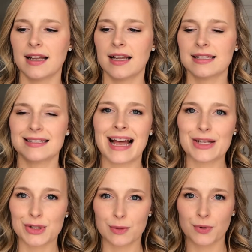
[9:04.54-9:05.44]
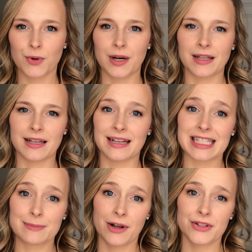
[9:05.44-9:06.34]
it's not super oily and it
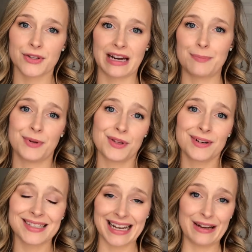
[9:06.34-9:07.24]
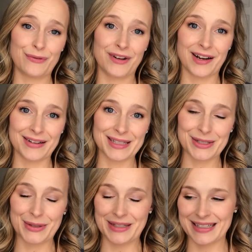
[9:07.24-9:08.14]
smells great, but there is added
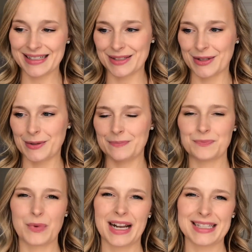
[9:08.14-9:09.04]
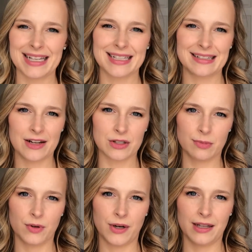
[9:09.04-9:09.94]
fragrance to it. So when I say it's not
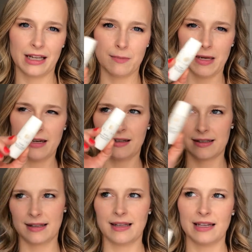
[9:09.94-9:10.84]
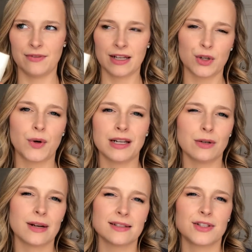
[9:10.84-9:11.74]
super oily, I mean it doesn't leave like an oily
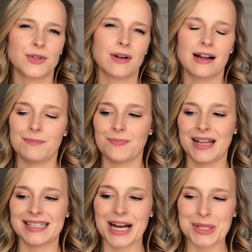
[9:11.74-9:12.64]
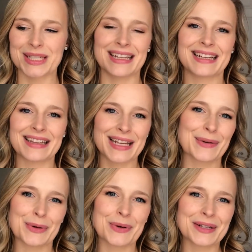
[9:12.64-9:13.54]
residue on. It's actually like a
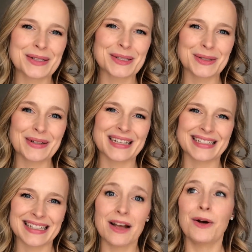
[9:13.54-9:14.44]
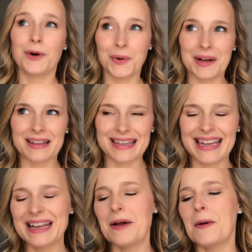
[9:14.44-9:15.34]
liquid oil, so it is oily,
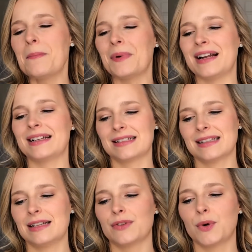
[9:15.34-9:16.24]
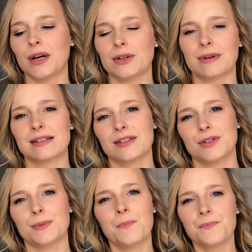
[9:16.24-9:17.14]
but it doesn't leave an oil
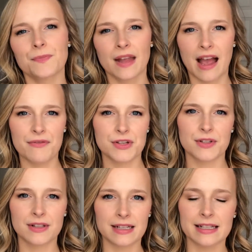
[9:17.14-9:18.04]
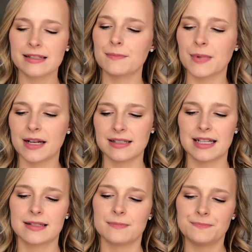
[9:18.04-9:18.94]
residue after you clean,
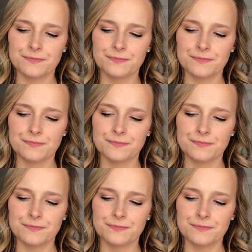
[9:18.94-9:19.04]
because